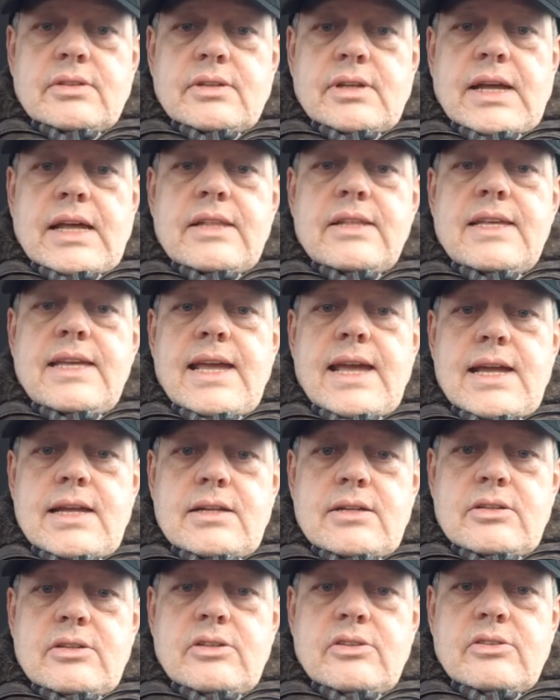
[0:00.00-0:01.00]
at the
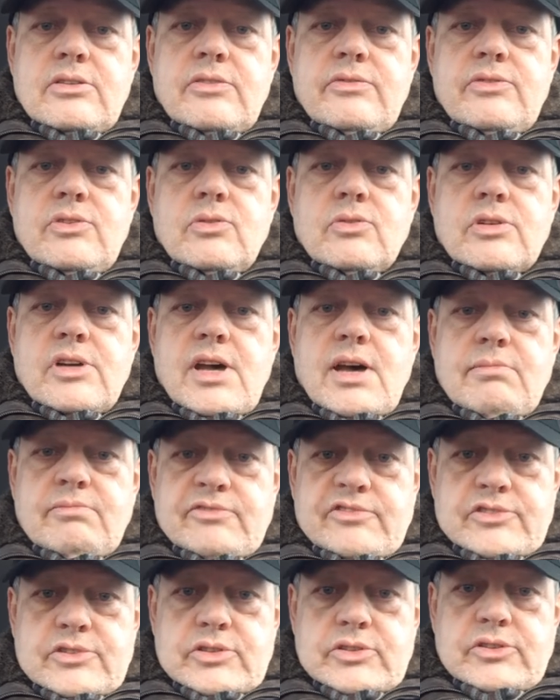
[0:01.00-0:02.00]
end of your
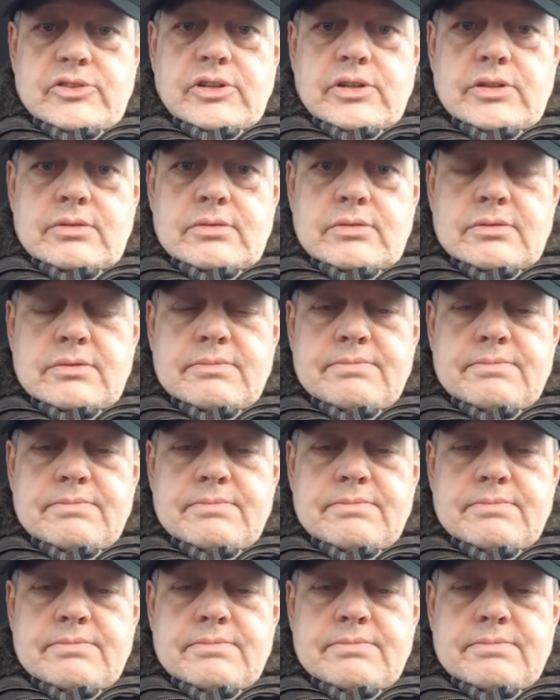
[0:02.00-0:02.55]
comfort zone.